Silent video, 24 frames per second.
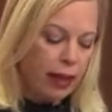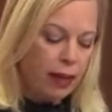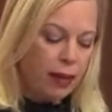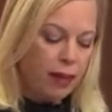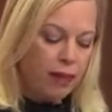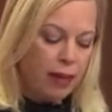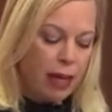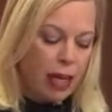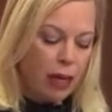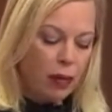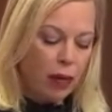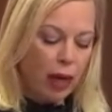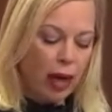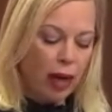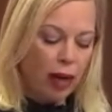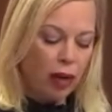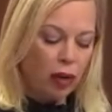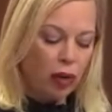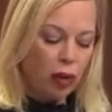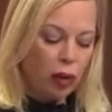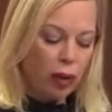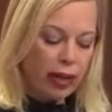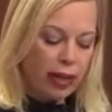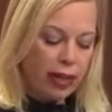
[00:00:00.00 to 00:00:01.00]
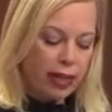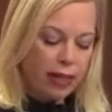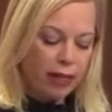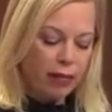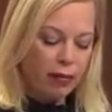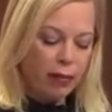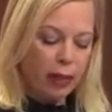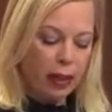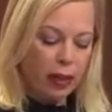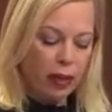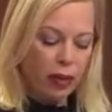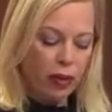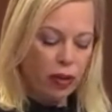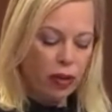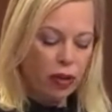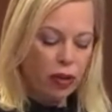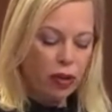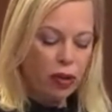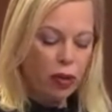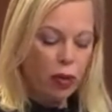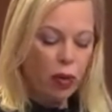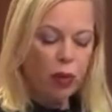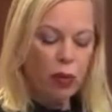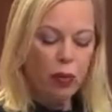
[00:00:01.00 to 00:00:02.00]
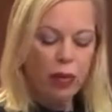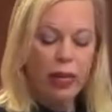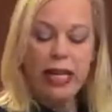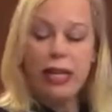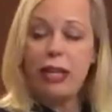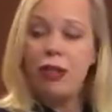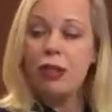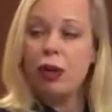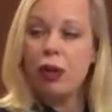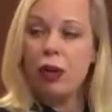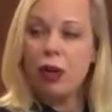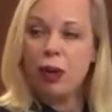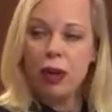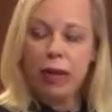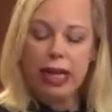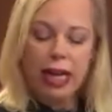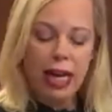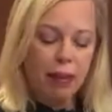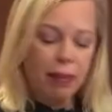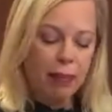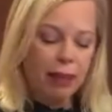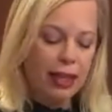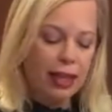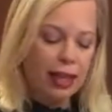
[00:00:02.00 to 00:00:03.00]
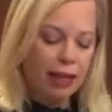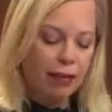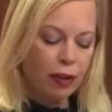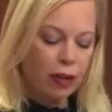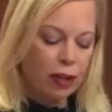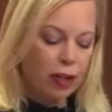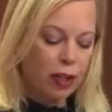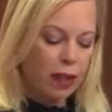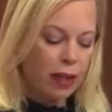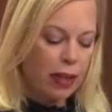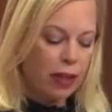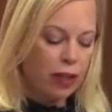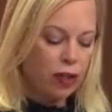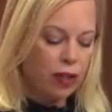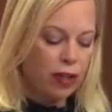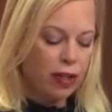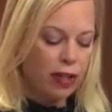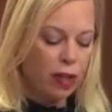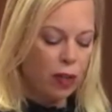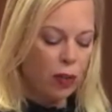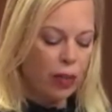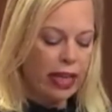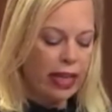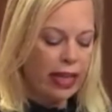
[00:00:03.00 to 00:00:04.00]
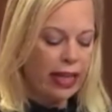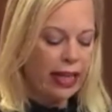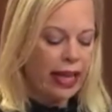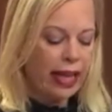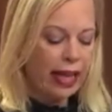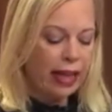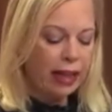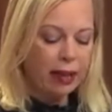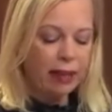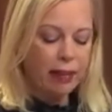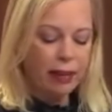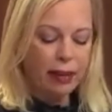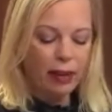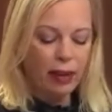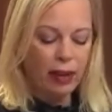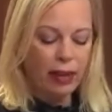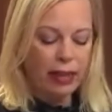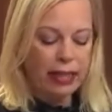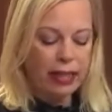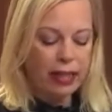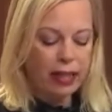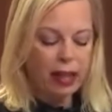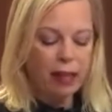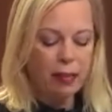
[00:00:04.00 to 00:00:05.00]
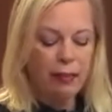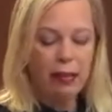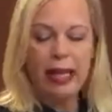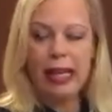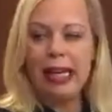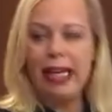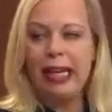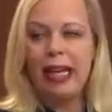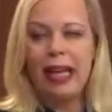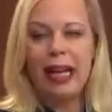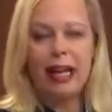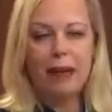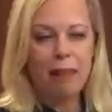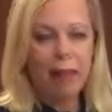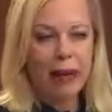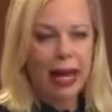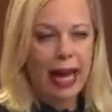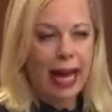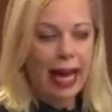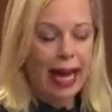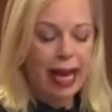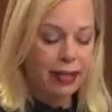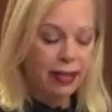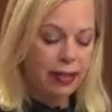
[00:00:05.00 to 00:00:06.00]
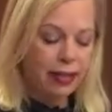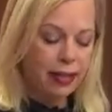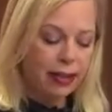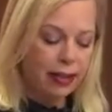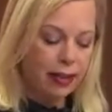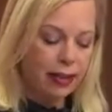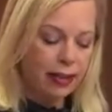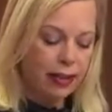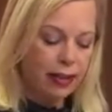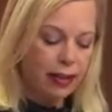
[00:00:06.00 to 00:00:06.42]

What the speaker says: Meanwhile, critics of bills are told we need to hurry up and give our speeches so we can get the bill into committee and passed.